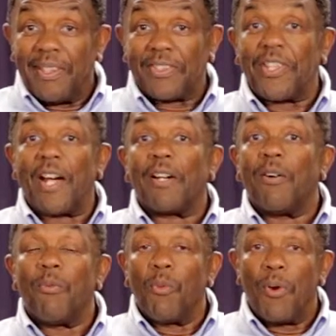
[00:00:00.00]
It's not
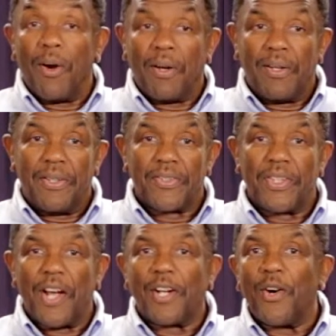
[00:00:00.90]
going to work. It's
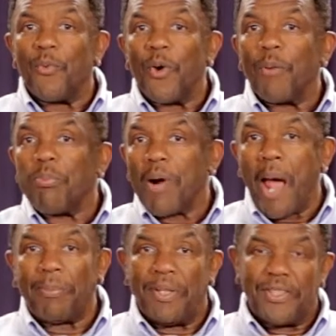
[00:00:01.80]
not going to work
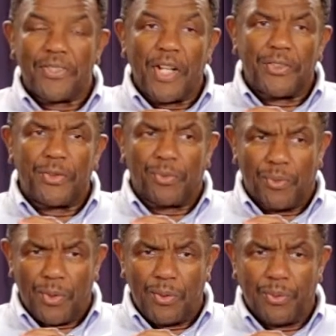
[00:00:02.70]
properly. That's not your
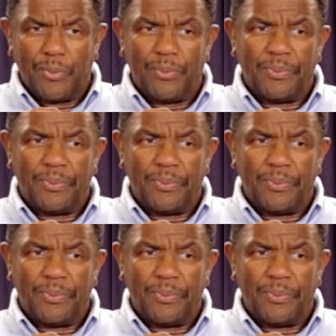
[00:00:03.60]
role.